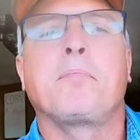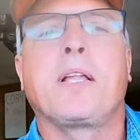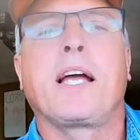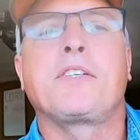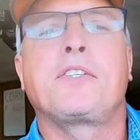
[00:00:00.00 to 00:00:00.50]

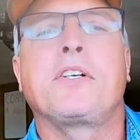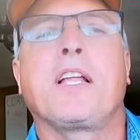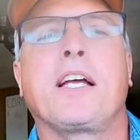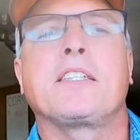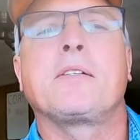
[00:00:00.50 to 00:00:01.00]
last year it
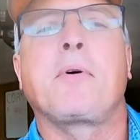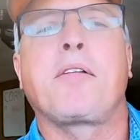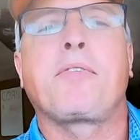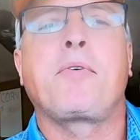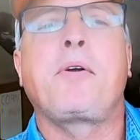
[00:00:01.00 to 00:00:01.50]
lasted
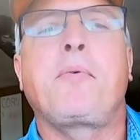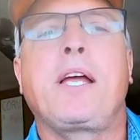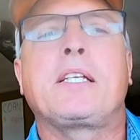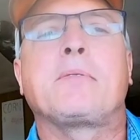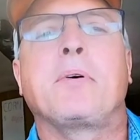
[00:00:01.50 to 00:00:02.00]
about three
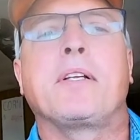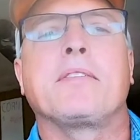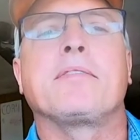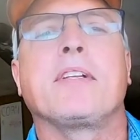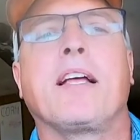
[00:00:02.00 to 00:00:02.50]
weeks, but
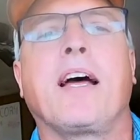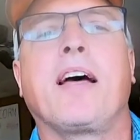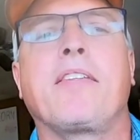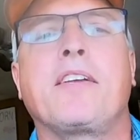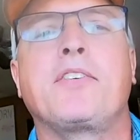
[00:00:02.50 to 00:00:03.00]

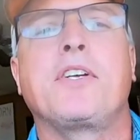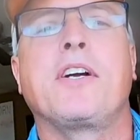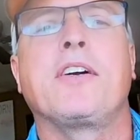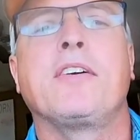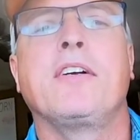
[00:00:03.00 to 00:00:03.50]
uh, this
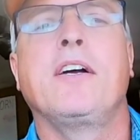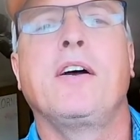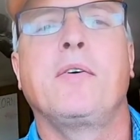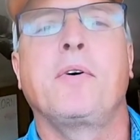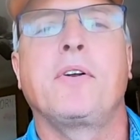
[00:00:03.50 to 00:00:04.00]
year
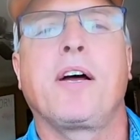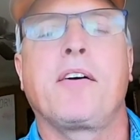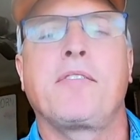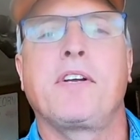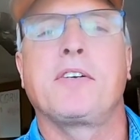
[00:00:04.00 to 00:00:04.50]
we don't
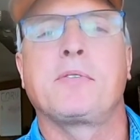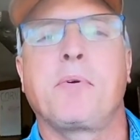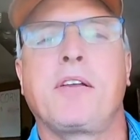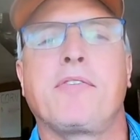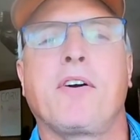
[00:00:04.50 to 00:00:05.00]
have near as
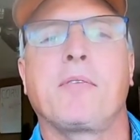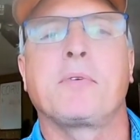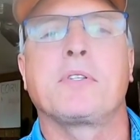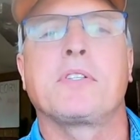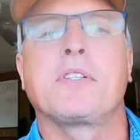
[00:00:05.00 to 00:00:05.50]
many
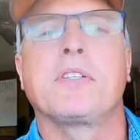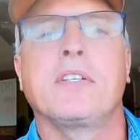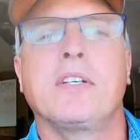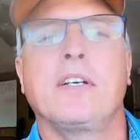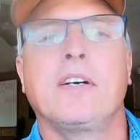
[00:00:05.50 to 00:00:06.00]
farmers
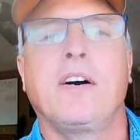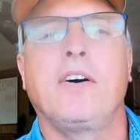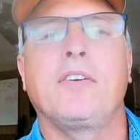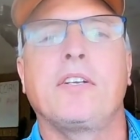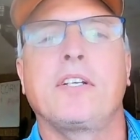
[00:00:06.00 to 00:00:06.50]

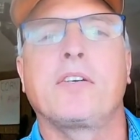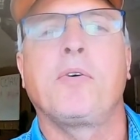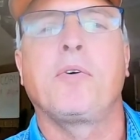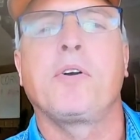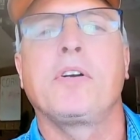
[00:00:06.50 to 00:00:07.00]
hauling in
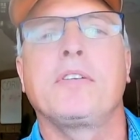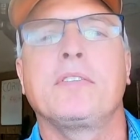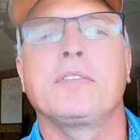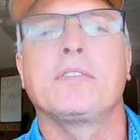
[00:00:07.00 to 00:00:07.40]
corn.